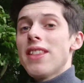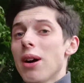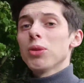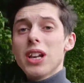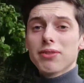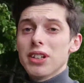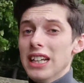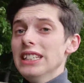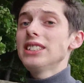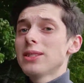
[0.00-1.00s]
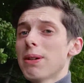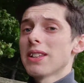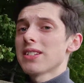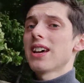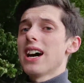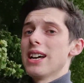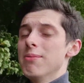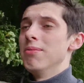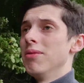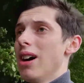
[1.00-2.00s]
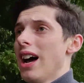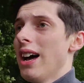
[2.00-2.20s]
that will have released by the time